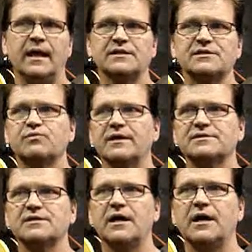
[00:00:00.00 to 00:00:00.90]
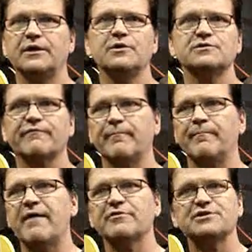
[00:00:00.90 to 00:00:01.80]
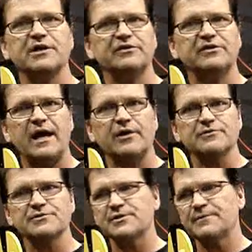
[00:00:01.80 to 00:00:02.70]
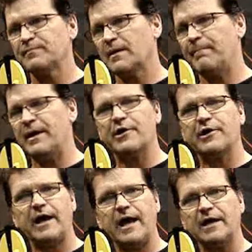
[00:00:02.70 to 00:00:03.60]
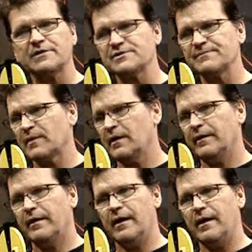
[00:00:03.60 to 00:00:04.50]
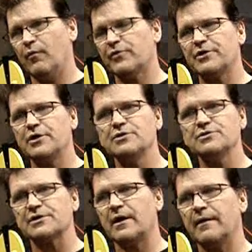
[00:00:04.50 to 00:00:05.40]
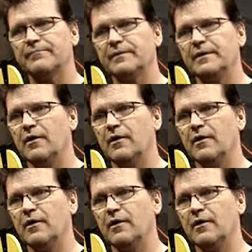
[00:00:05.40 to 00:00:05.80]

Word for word: It's used for beverage containers, beer kegs. Whether you're using a